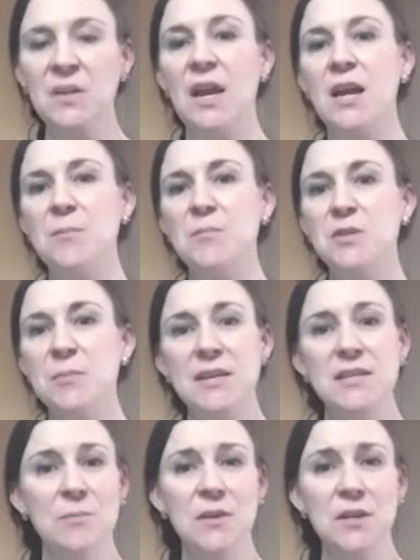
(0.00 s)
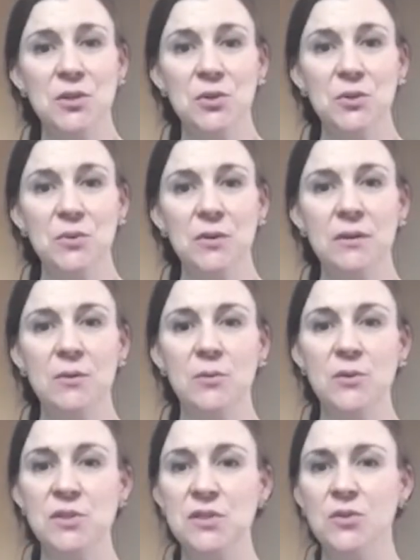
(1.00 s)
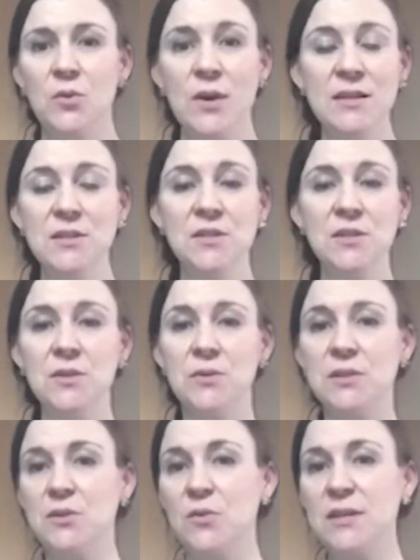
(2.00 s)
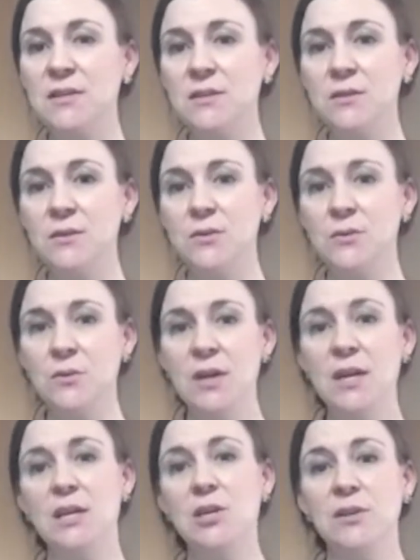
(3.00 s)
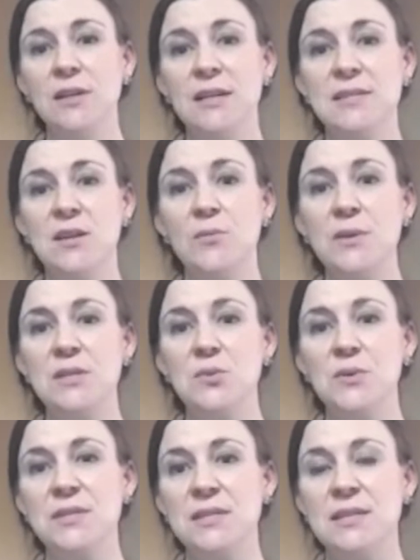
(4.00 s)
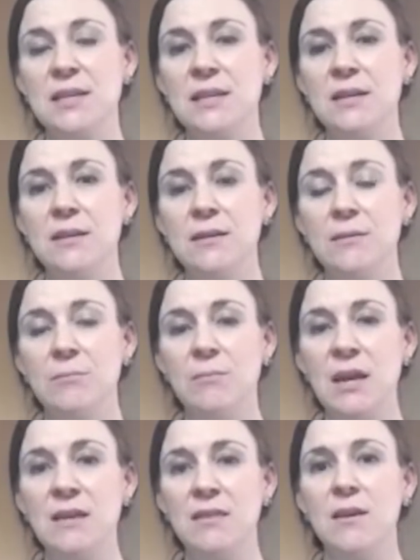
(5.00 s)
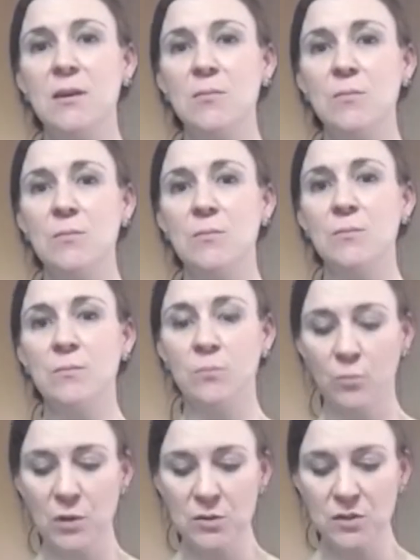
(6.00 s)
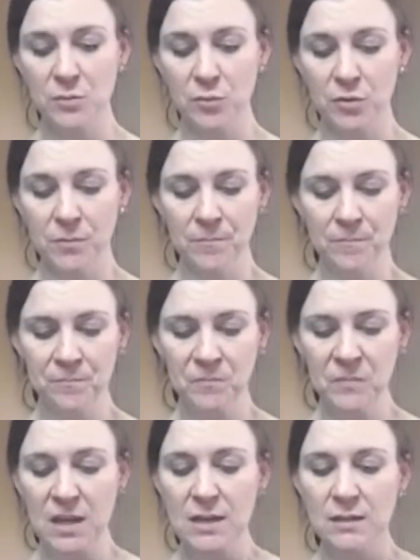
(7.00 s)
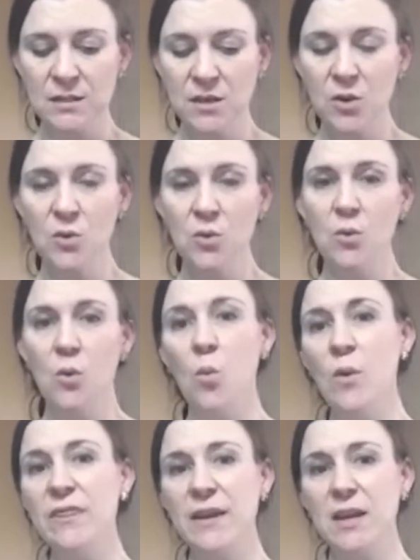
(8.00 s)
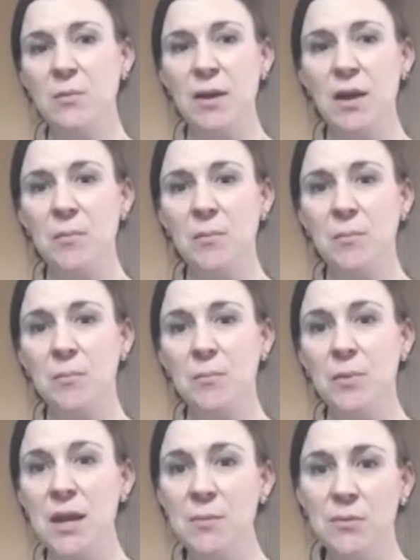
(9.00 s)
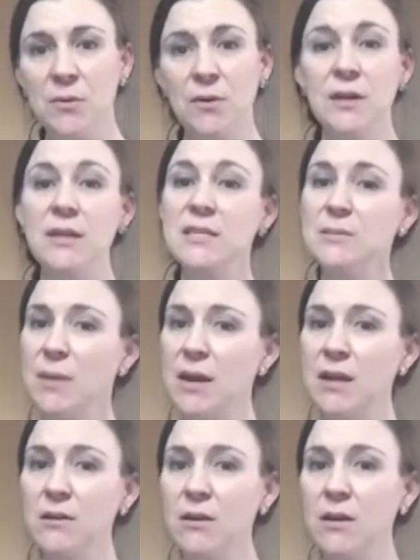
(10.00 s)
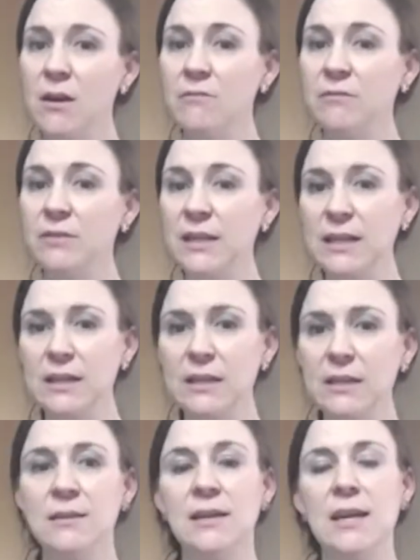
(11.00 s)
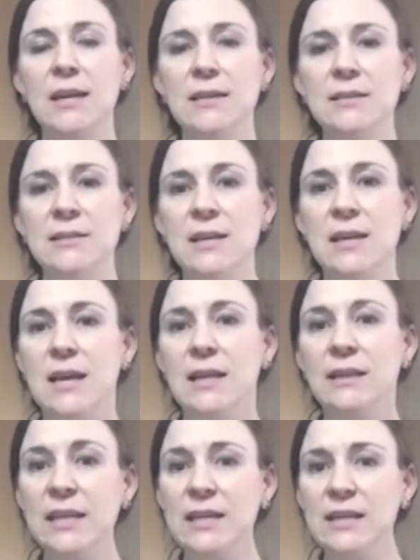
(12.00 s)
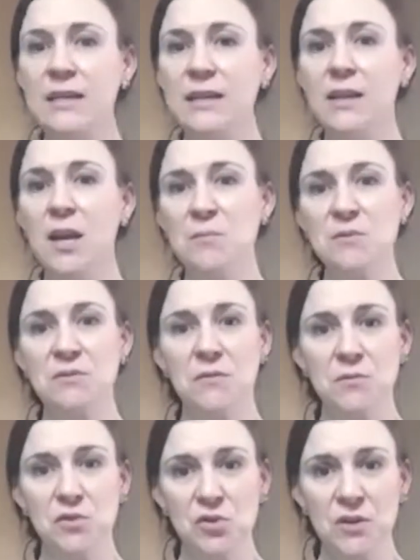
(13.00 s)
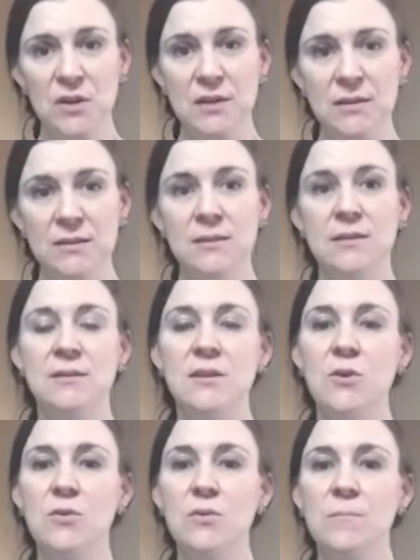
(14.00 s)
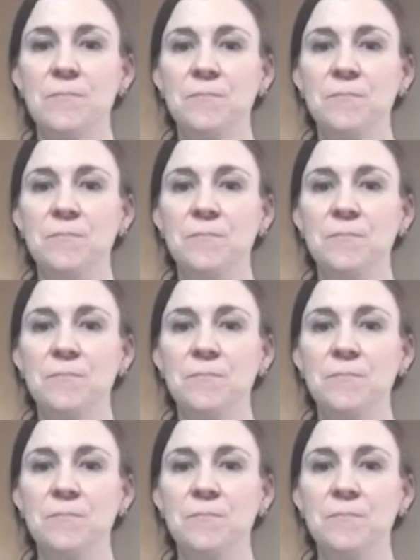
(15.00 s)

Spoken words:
to make something new, which is great to do. It's great to utilize our resources and make them reusable. So one thing about paper, it is made of lignin, and lignin comes from trees. So,